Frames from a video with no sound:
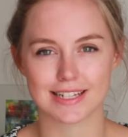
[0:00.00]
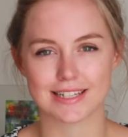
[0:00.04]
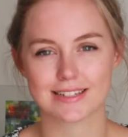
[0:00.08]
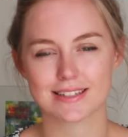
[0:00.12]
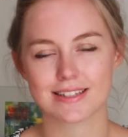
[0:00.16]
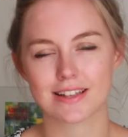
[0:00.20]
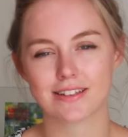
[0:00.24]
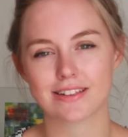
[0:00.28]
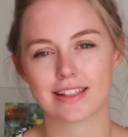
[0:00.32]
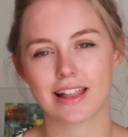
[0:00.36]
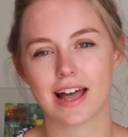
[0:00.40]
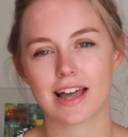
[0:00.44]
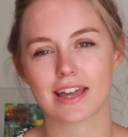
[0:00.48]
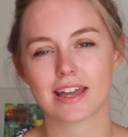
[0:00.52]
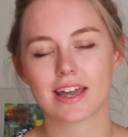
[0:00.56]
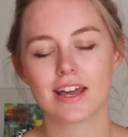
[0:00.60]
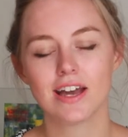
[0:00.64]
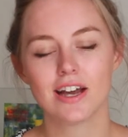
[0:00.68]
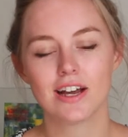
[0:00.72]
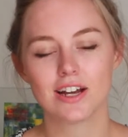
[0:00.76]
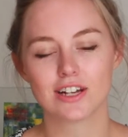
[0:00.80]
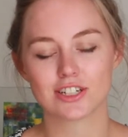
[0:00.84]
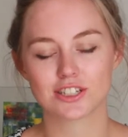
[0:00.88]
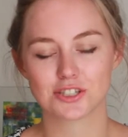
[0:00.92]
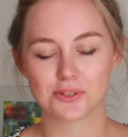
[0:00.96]
It's not like
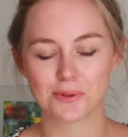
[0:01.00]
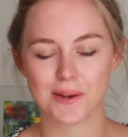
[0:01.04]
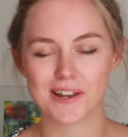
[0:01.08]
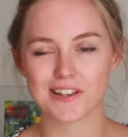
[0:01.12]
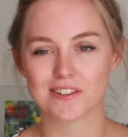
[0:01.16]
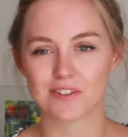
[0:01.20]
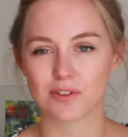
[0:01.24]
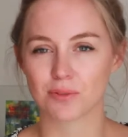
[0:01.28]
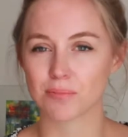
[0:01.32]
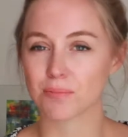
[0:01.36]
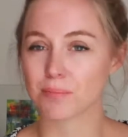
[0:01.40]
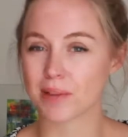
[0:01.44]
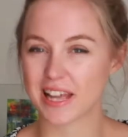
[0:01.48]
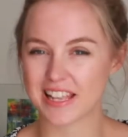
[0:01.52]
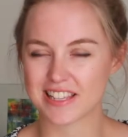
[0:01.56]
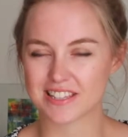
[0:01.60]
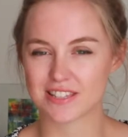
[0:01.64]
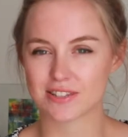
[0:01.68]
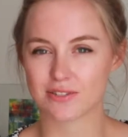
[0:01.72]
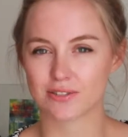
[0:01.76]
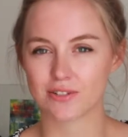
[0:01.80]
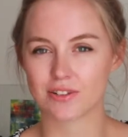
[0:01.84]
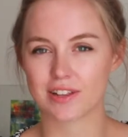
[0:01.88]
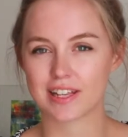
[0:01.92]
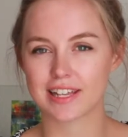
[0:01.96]
a straight-on
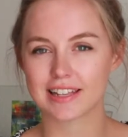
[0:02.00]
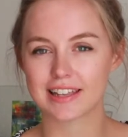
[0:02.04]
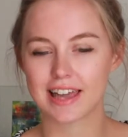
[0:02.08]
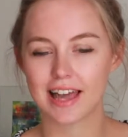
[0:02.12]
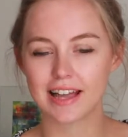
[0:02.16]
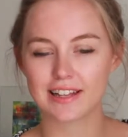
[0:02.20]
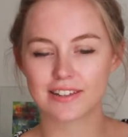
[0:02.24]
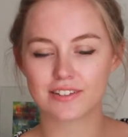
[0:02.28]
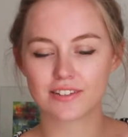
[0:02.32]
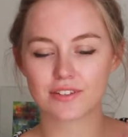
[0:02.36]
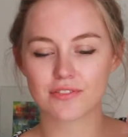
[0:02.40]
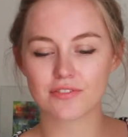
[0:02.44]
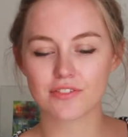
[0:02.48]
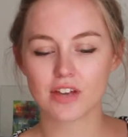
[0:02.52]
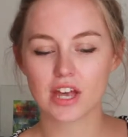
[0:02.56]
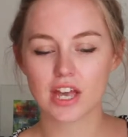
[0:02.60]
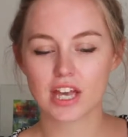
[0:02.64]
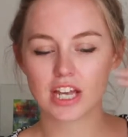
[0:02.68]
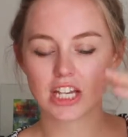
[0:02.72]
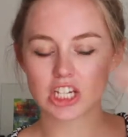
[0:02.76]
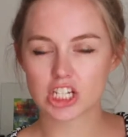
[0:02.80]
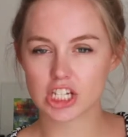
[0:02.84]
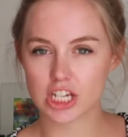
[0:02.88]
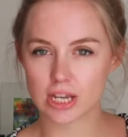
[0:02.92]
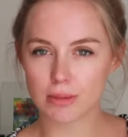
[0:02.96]
pencil. It kind of
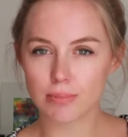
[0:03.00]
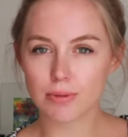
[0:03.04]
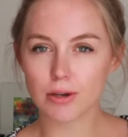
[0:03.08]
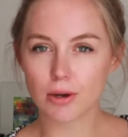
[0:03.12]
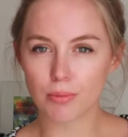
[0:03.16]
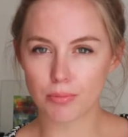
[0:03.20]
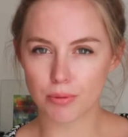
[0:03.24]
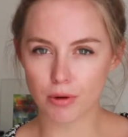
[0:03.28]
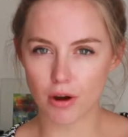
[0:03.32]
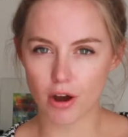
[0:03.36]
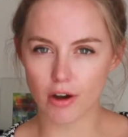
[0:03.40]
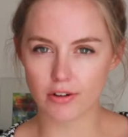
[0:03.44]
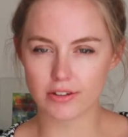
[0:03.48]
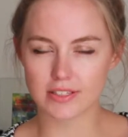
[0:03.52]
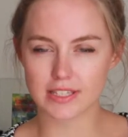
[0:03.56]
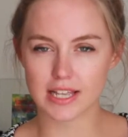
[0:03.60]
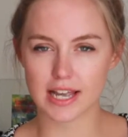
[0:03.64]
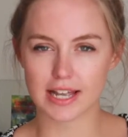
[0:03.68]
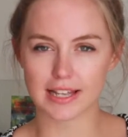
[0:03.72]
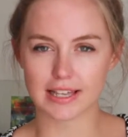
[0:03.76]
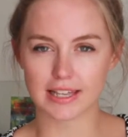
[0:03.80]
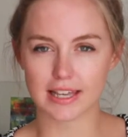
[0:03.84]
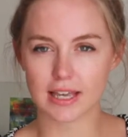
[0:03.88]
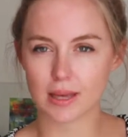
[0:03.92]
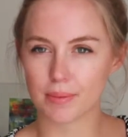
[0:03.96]
shapes your brows
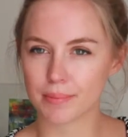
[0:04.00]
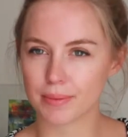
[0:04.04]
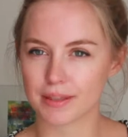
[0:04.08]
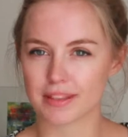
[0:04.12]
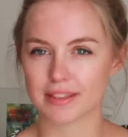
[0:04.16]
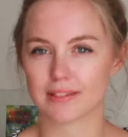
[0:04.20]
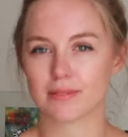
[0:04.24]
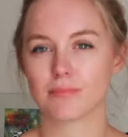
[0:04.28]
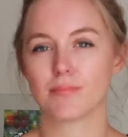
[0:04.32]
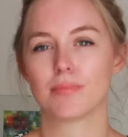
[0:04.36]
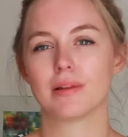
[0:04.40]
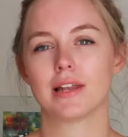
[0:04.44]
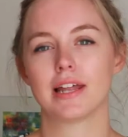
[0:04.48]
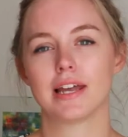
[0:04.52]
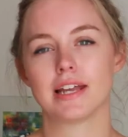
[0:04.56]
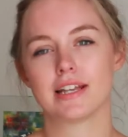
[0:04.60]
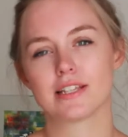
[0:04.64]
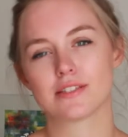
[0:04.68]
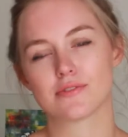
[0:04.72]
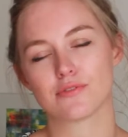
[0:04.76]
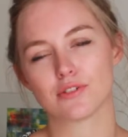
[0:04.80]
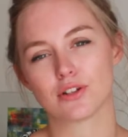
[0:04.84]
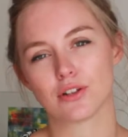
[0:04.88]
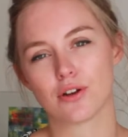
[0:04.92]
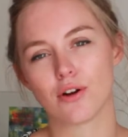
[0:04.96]
and keep it in
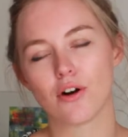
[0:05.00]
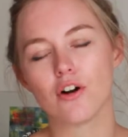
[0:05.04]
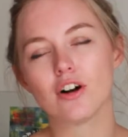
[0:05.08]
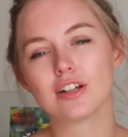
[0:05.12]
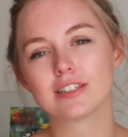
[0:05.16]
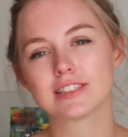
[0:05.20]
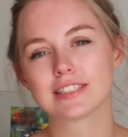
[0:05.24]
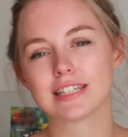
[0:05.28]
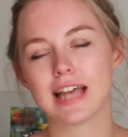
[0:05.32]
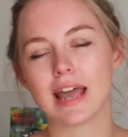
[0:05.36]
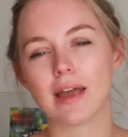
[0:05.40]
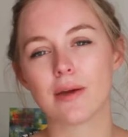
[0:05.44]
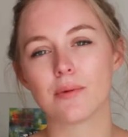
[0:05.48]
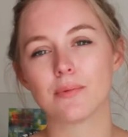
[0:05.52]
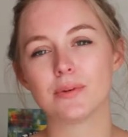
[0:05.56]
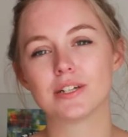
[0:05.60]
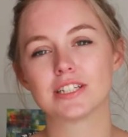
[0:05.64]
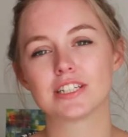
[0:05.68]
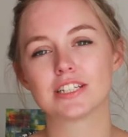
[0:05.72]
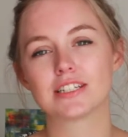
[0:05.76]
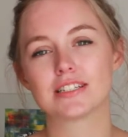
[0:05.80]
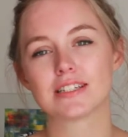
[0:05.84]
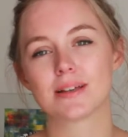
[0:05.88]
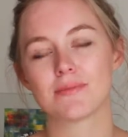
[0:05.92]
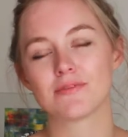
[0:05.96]
place for the whole day,
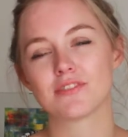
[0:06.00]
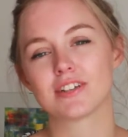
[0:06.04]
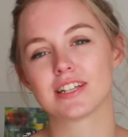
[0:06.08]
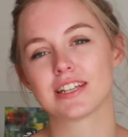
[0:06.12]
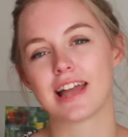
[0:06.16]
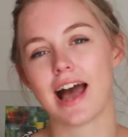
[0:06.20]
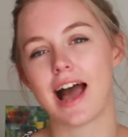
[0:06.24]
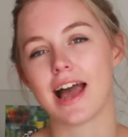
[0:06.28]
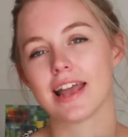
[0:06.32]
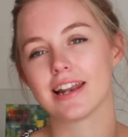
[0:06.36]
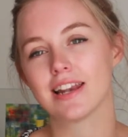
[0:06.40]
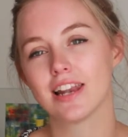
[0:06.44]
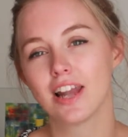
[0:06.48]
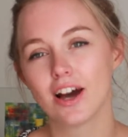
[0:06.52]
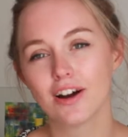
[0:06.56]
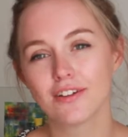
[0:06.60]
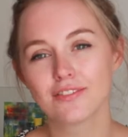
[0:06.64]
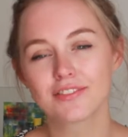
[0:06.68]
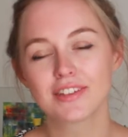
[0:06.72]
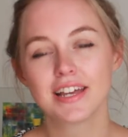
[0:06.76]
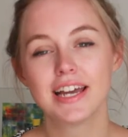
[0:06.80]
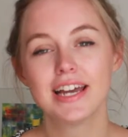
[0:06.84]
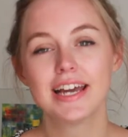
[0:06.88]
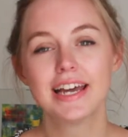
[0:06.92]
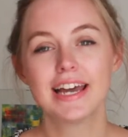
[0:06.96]
which is something that I
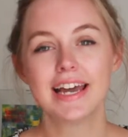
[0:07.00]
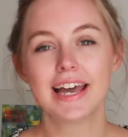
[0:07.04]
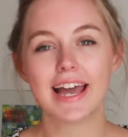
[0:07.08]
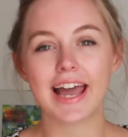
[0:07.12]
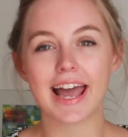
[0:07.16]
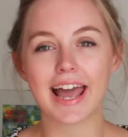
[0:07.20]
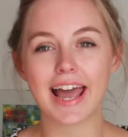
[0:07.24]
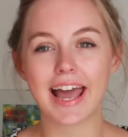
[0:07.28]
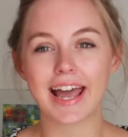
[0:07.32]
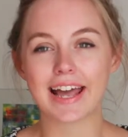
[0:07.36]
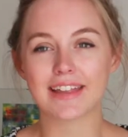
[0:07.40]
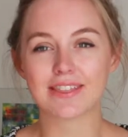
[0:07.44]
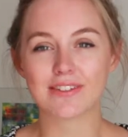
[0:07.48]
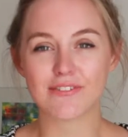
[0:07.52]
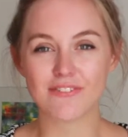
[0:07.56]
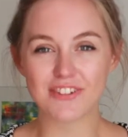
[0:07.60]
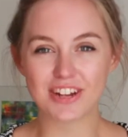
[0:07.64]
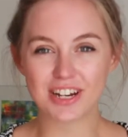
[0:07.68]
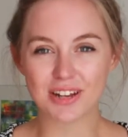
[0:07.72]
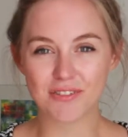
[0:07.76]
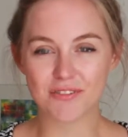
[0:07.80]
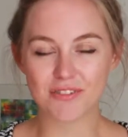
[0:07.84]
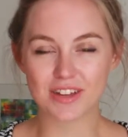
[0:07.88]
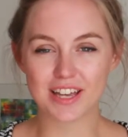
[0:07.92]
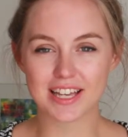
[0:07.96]
love. And the
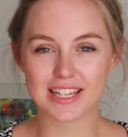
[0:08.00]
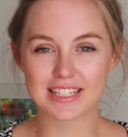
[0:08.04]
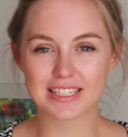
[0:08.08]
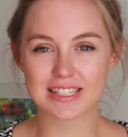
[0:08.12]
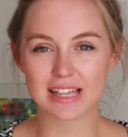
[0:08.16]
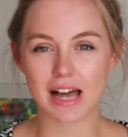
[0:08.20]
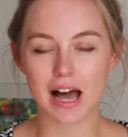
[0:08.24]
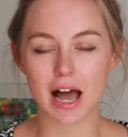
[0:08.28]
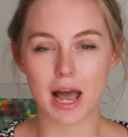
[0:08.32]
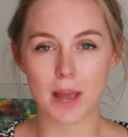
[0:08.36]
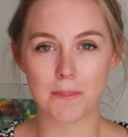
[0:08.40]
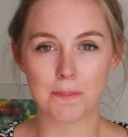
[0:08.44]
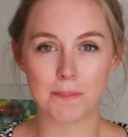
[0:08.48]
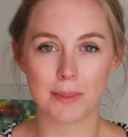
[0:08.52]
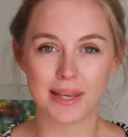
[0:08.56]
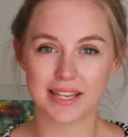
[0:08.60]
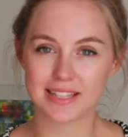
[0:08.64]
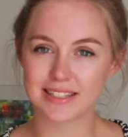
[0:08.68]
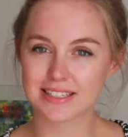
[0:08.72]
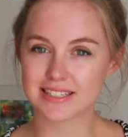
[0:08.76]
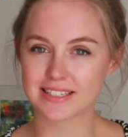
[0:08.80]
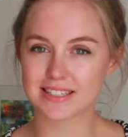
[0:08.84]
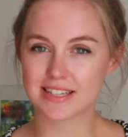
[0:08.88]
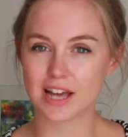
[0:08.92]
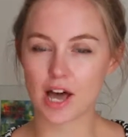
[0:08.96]
funny thing is that I
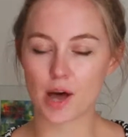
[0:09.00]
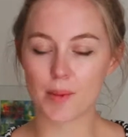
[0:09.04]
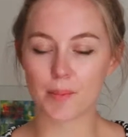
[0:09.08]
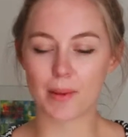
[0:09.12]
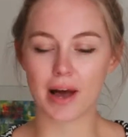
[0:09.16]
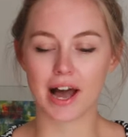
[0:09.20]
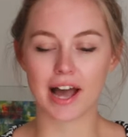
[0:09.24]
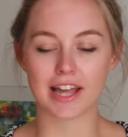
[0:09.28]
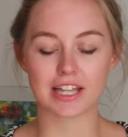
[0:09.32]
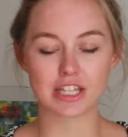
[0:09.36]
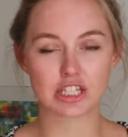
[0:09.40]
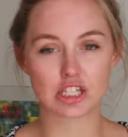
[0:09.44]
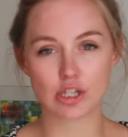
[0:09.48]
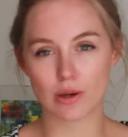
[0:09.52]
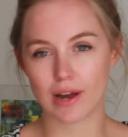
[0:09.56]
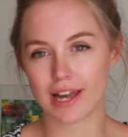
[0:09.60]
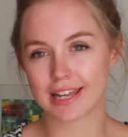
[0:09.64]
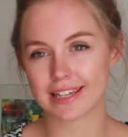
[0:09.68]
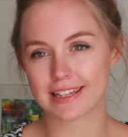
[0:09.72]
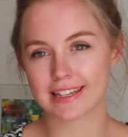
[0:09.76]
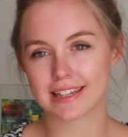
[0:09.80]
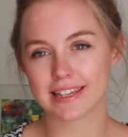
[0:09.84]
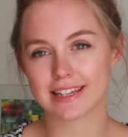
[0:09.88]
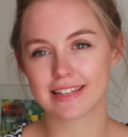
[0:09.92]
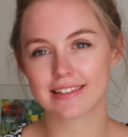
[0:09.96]
picked this up, I
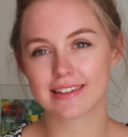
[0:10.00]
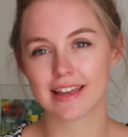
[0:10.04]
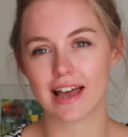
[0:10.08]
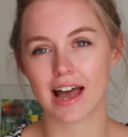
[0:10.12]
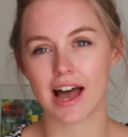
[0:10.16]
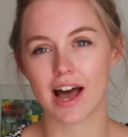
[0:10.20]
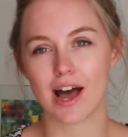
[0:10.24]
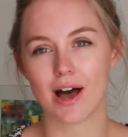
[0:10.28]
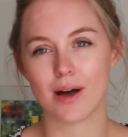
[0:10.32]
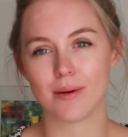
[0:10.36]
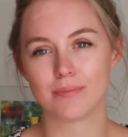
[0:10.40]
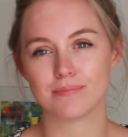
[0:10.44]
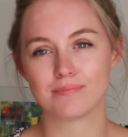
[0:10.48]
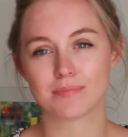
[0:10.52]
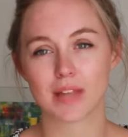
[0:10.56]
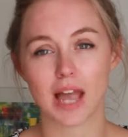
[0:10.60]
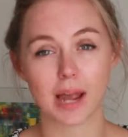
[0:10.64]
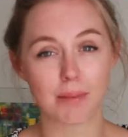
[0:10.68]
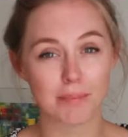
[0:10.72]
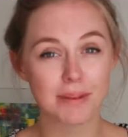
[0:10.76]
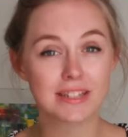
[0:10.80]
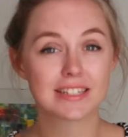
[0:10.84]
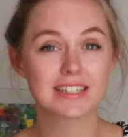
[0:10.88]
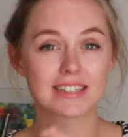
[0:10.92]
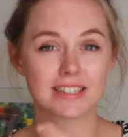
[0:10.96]
tried it,
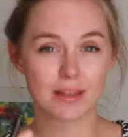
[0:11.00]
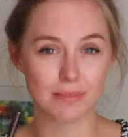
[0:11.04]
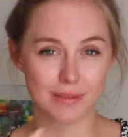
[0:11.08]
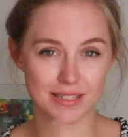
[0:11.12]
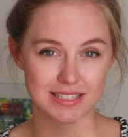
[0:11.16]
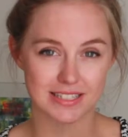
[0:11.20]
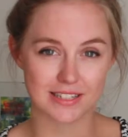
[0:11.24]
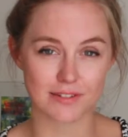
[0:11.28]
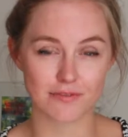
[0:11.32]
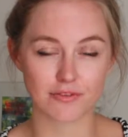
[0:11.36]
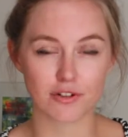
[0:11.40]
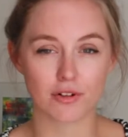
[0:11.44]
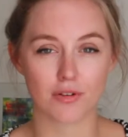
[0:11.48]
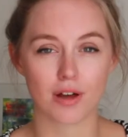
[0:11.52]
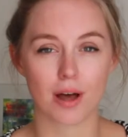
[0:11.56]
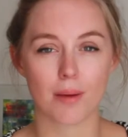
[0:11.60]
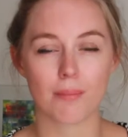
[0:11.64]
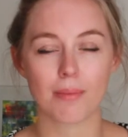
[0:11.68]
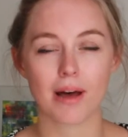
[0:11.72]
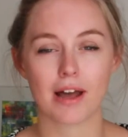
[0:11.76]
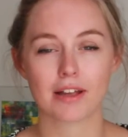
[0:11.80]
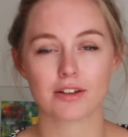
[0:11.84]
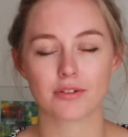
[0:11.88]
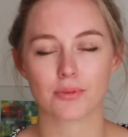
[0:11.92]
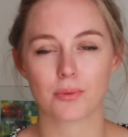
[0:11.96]
I picked this up at
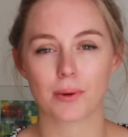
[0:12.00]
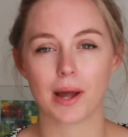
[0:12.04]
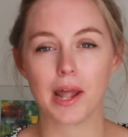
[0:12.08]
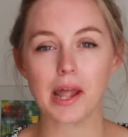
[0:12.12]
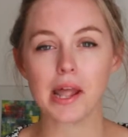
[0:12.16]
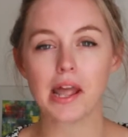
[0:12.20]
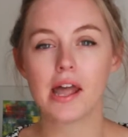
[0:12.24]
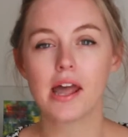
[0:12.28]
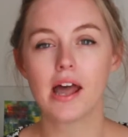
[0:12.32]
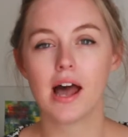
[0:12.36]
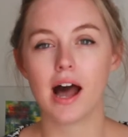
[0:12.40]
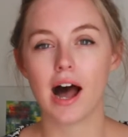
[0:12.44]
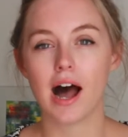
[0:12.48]
Sephora, by the way.